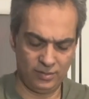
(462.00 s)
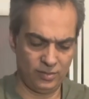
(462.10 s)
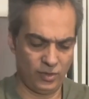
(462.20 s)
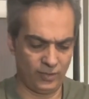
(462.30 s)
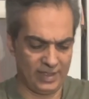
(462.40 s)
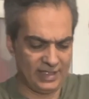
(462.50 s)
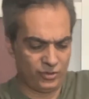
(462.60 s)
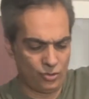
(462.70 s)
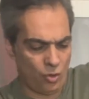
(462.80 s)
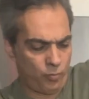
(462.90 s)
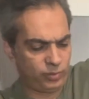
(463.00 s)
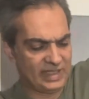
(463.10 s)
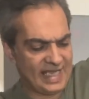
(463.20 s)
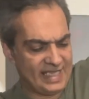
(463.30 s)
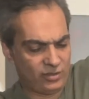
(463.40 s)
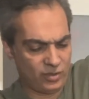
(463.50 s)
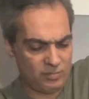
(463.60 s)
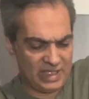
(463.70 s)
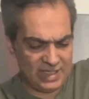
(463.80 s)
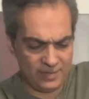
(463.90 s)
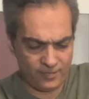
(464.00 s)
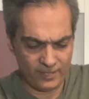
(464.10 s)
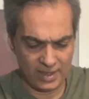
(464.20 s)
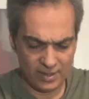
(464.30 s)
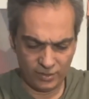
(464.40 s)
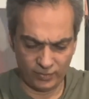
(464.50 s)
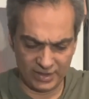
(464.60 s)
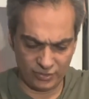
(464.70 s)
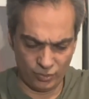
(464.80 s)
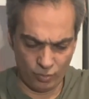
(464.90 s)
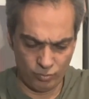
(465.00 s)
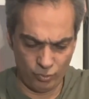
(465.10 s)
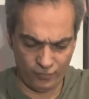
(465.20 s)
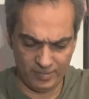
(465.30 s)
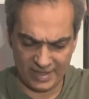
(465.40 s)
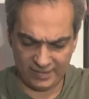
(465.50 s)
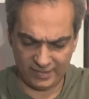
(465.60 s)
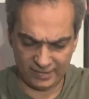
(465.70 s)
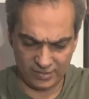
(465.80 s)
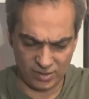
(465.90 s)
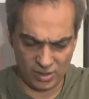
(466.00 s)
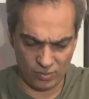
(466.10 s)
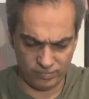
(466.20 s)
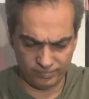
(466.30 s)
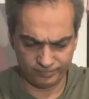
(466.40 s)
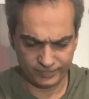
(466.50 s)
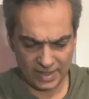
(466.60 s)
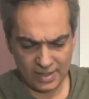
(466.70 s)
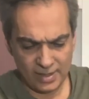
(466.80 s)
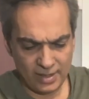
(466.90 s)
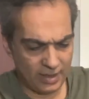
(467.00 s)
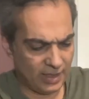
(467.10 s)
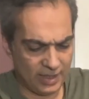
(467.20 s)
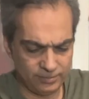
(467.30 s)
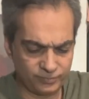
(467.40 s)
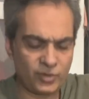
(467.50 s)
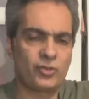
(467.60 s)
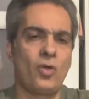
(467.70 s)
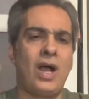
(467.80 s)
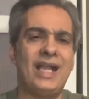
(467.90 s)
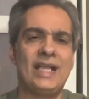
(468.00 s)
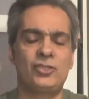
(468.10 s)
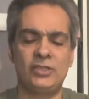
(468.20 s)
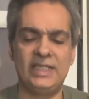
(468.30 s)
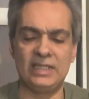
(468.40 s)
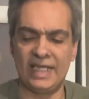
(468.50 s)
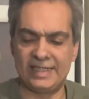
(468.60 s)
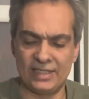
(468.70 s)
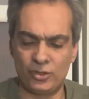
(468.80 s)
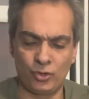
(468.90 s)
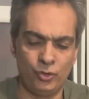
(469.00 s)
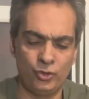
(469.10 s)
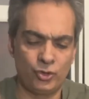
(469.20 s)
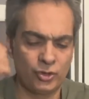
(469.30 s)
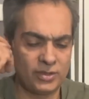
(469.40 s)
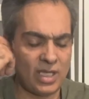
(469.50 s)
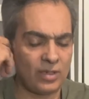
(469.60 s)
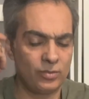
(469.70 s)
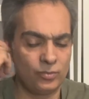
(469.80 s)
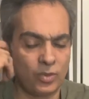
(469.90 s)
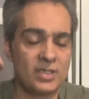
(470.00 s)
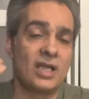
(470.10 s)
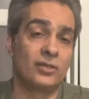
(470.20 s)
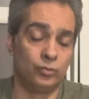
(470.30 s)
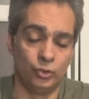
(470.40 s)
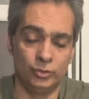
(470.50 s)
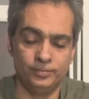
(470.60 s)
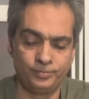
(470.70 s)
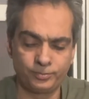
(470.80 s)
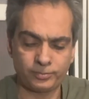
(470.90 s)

there is no play to me. There is no movement, nope. Um, so I actually like it. You, you should not run out of room.